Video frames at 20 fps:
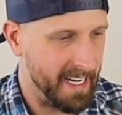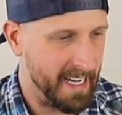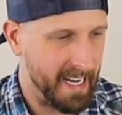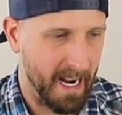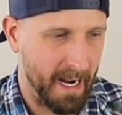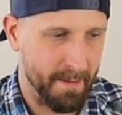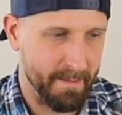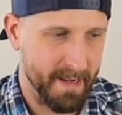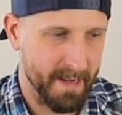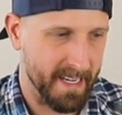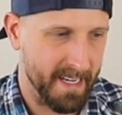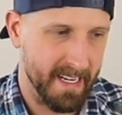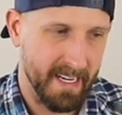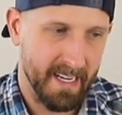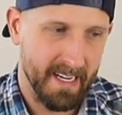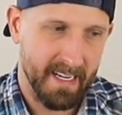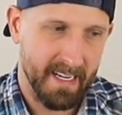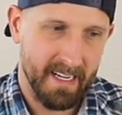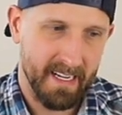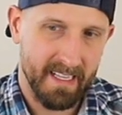I mean,
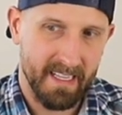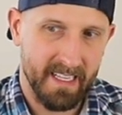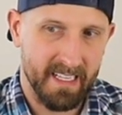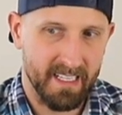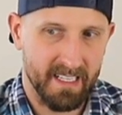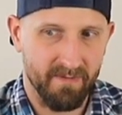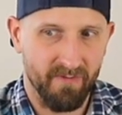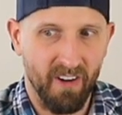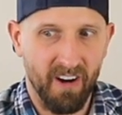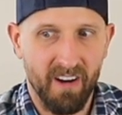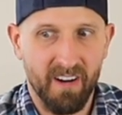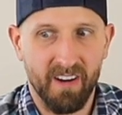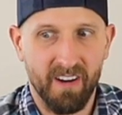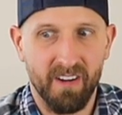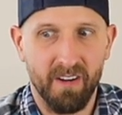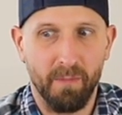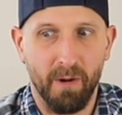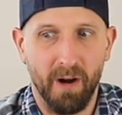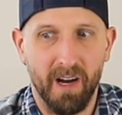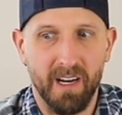it's a very
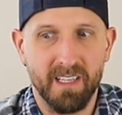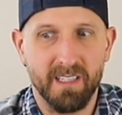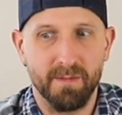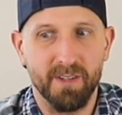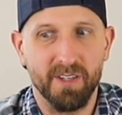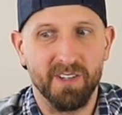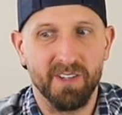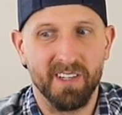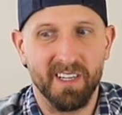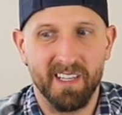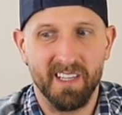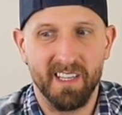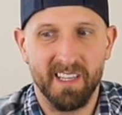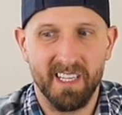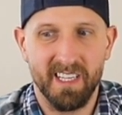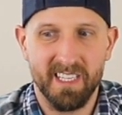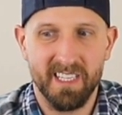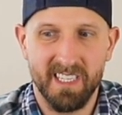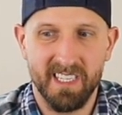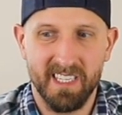good possibility that
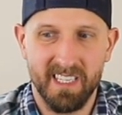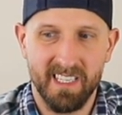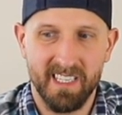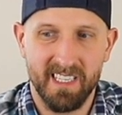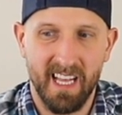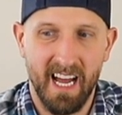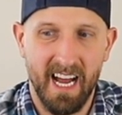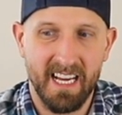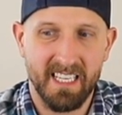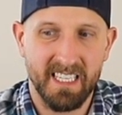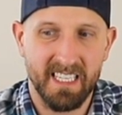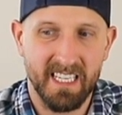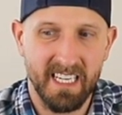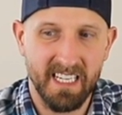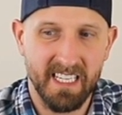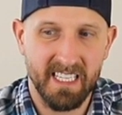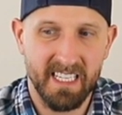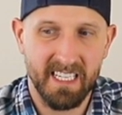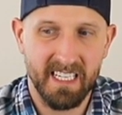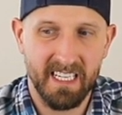this is his last
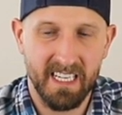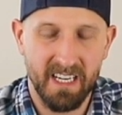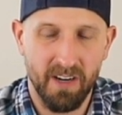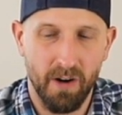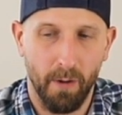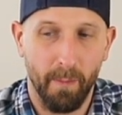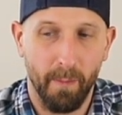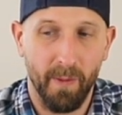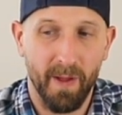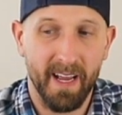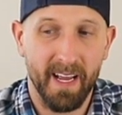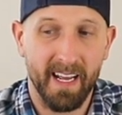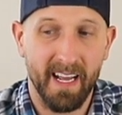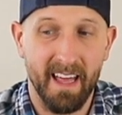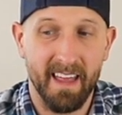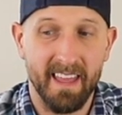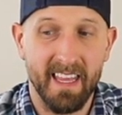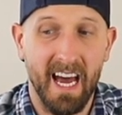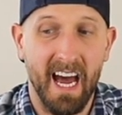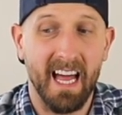season, you know, playing
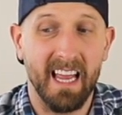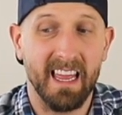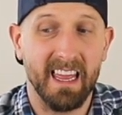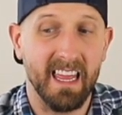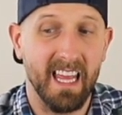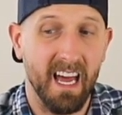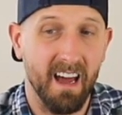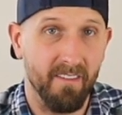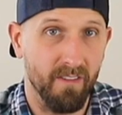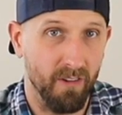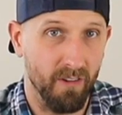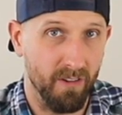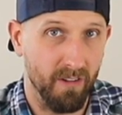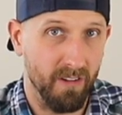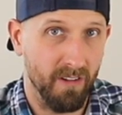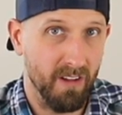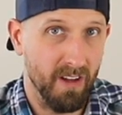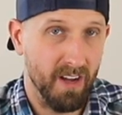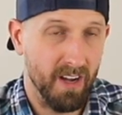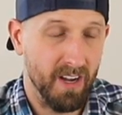at that level,
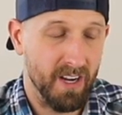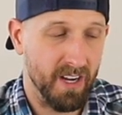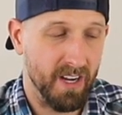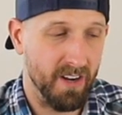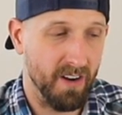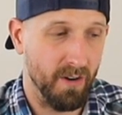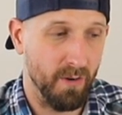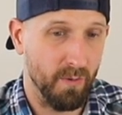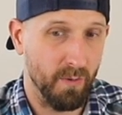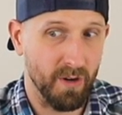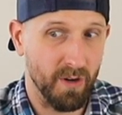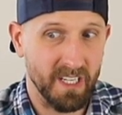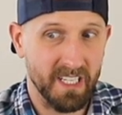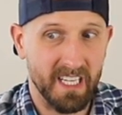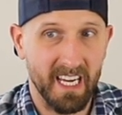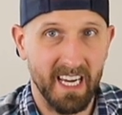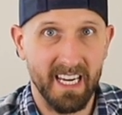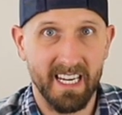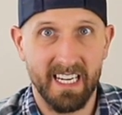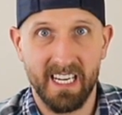you know, where he's
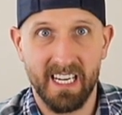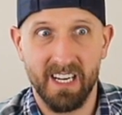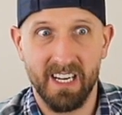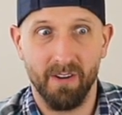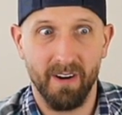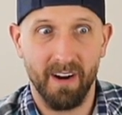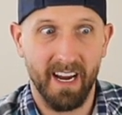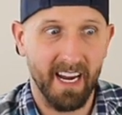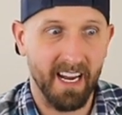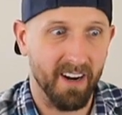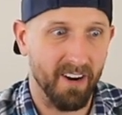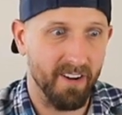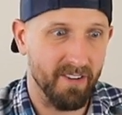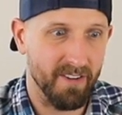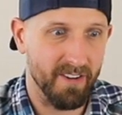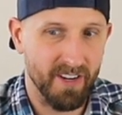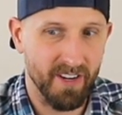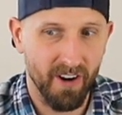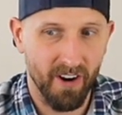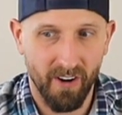getting, you know,
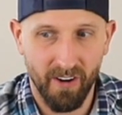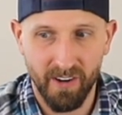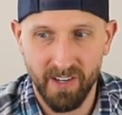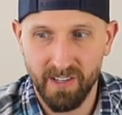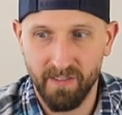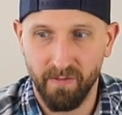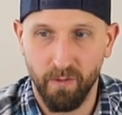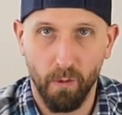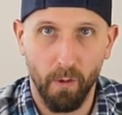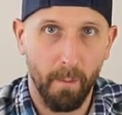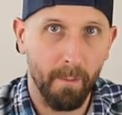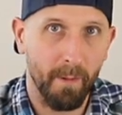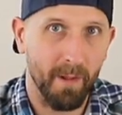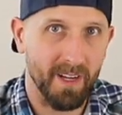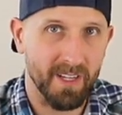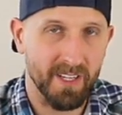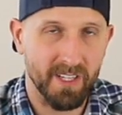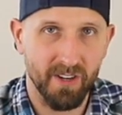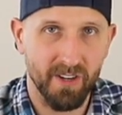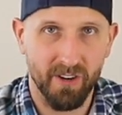800 yards,
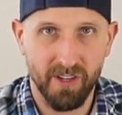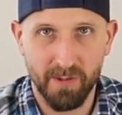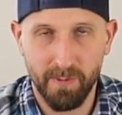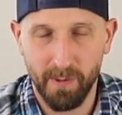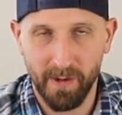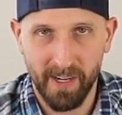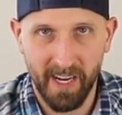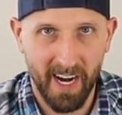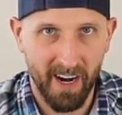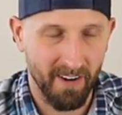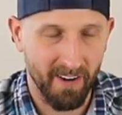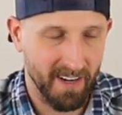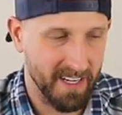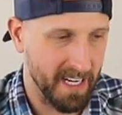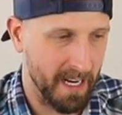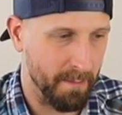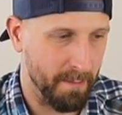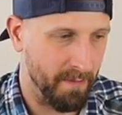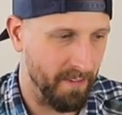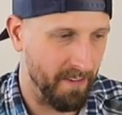4+ yards per carry
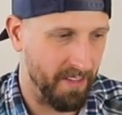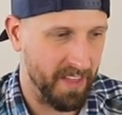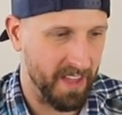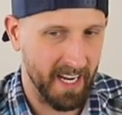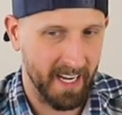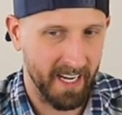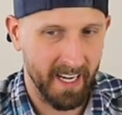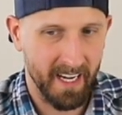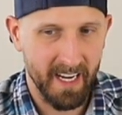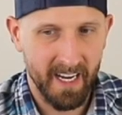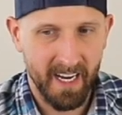type of a thing.